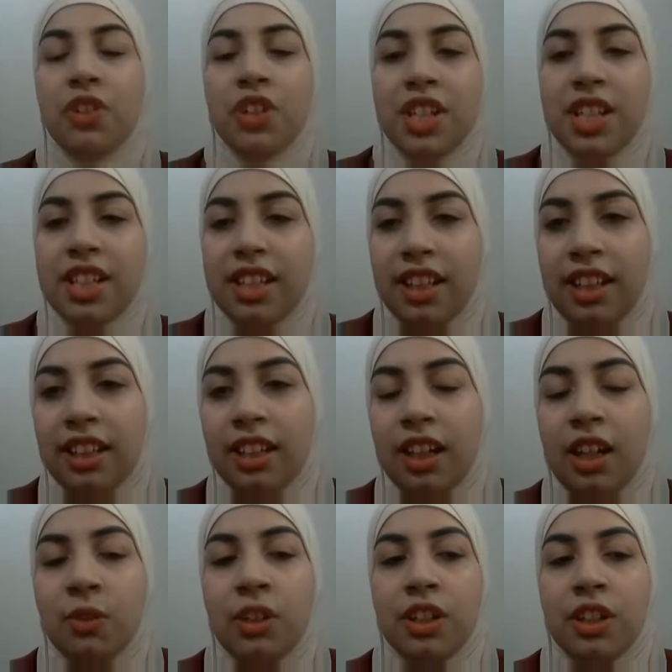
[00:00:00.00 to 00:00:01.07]
first thing
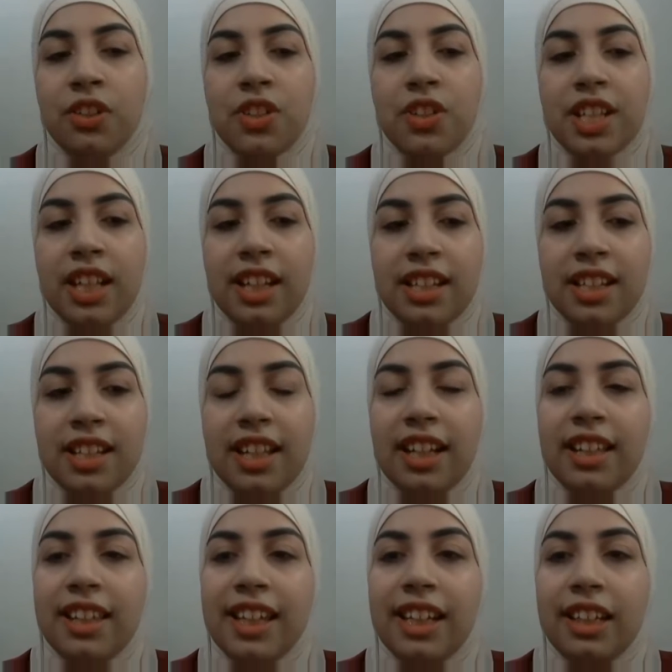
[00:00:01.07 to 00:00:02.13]
I want to say is
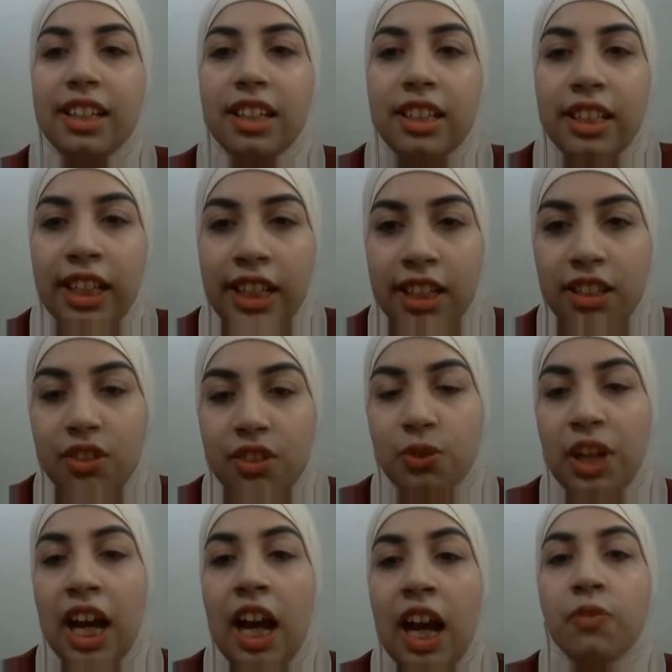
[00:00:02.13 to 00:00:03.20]
that they need to
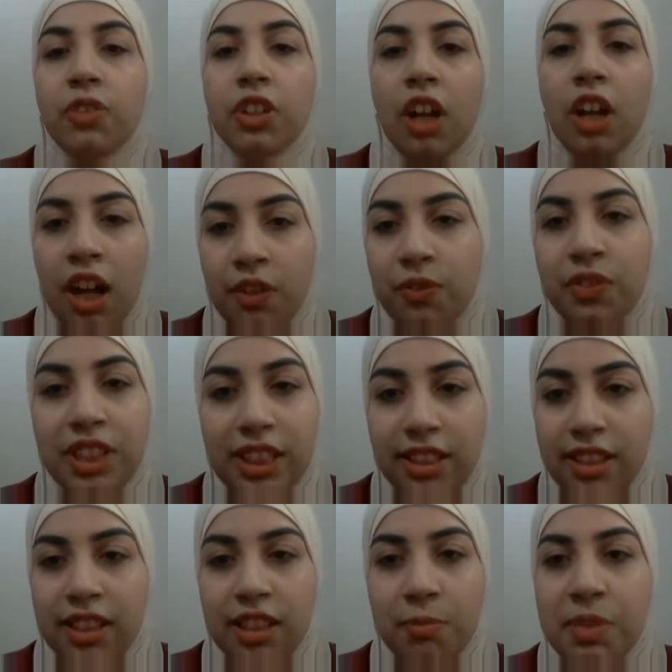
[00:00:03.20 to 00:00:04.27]
have confidence
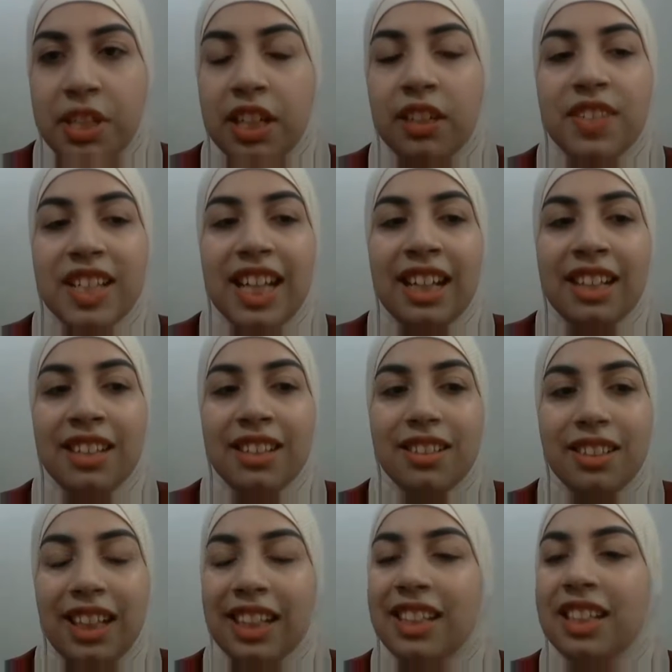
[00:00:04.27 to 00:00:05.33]
in themselves and
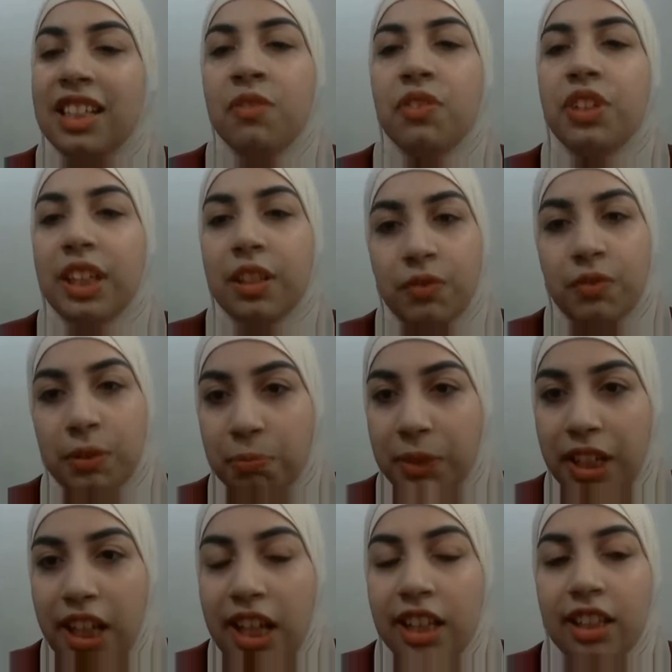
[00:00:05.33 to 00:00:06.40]
like never give up.
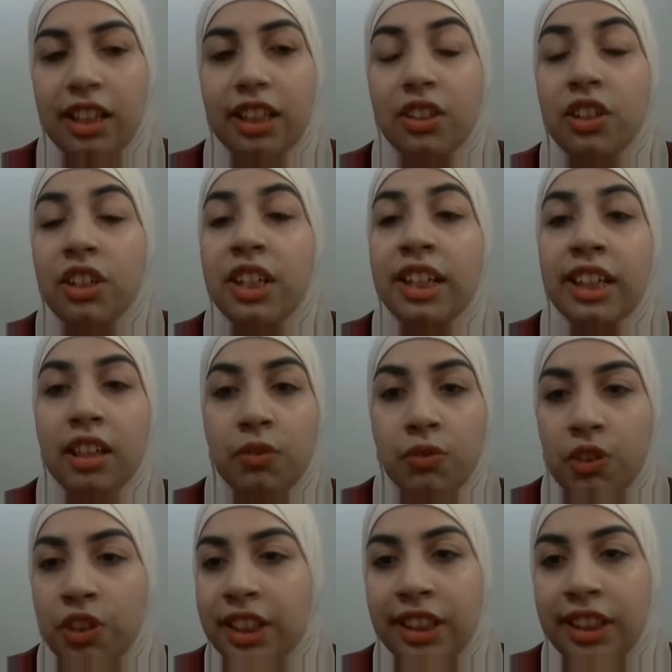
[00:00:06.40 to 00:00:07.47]
Like learning a
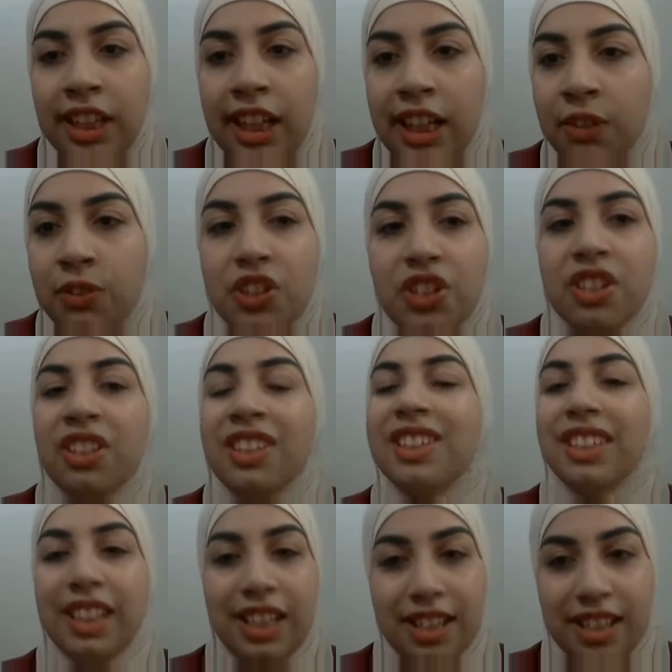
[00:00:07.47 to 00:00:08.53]
foreign language is not
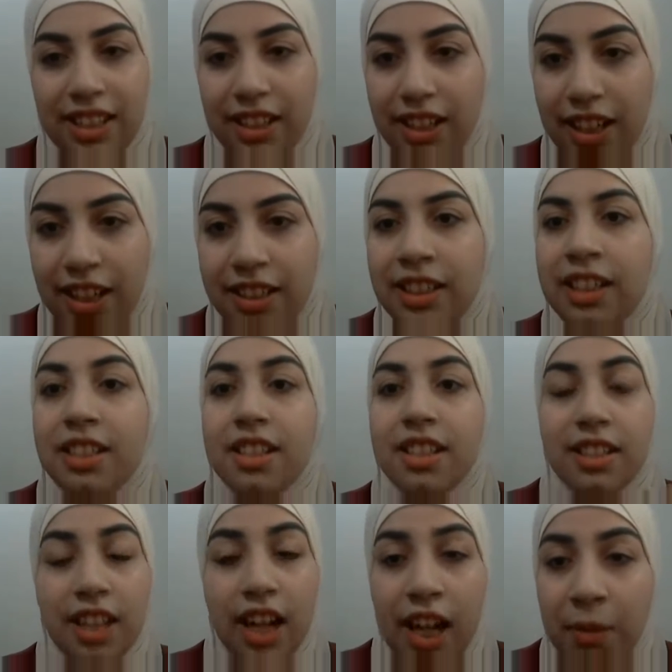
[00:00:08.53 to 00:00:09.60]
easy. It needs
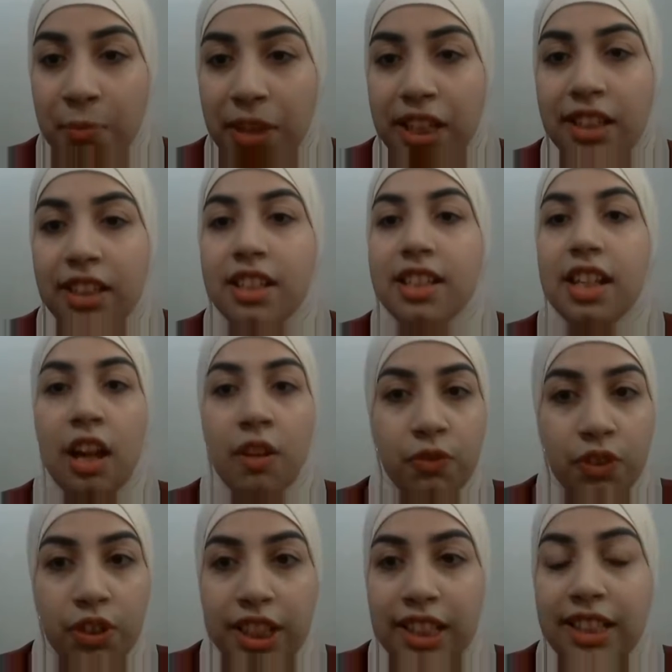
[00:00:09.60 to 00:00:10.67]
time, it needs
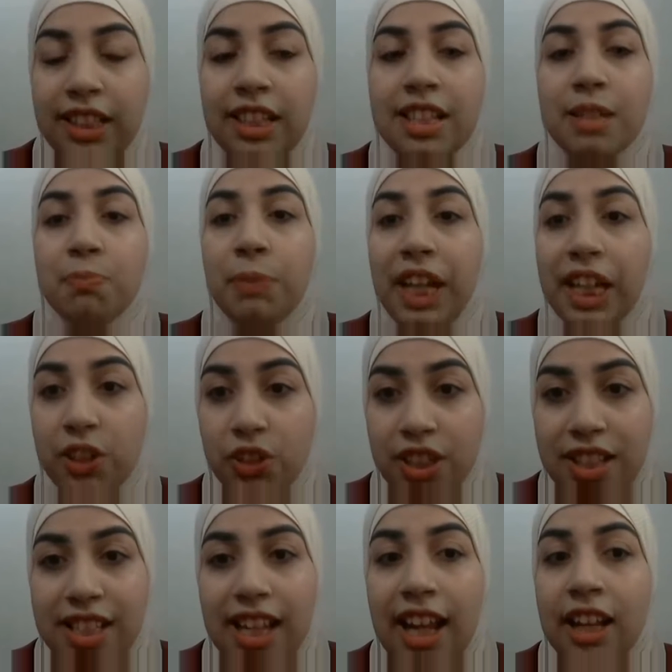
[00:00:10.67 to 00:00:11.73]
effort, it needs
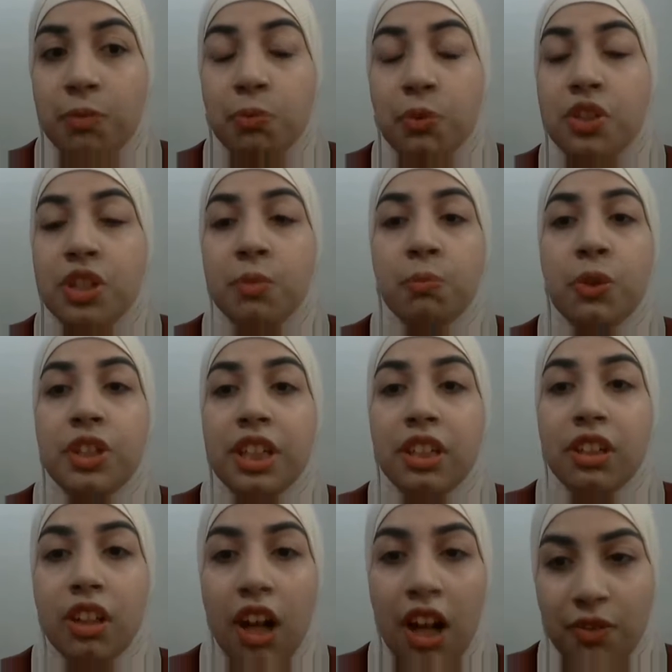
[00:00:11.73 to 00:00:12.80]
patience, and most important,
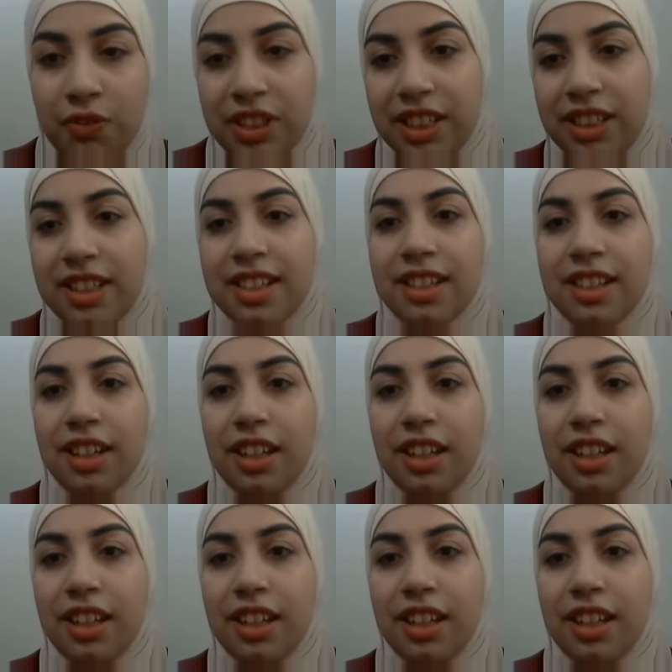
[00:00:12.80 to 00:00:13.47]
confidence.